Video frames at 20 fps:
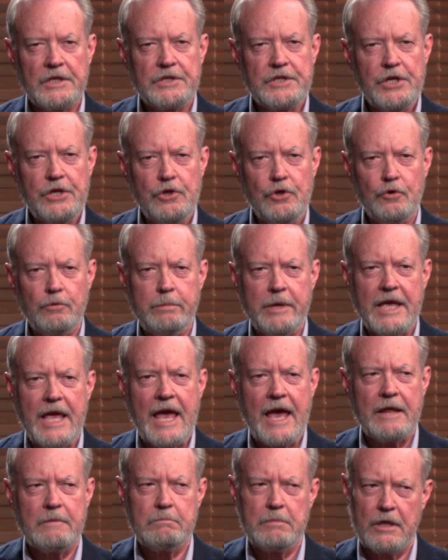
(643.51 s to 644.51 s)
TU
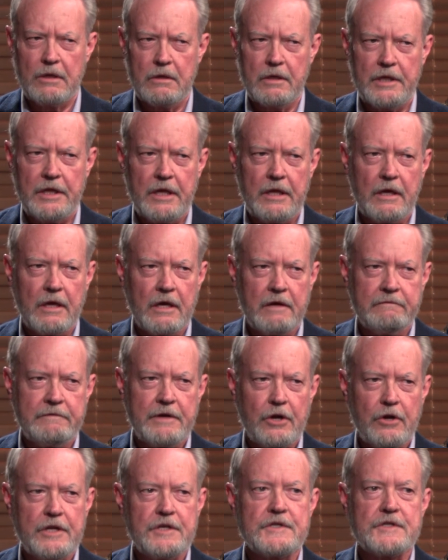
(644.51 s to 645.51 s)
began building a
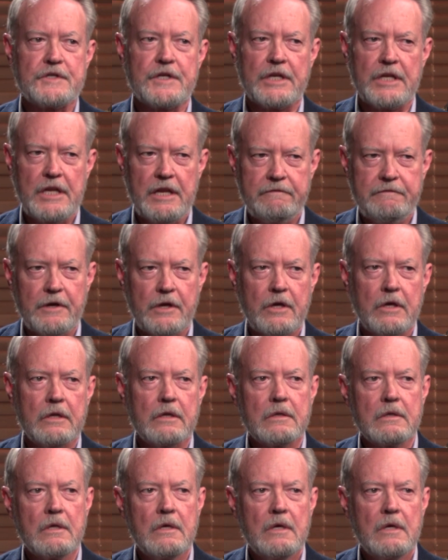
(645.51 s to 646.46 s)
very significant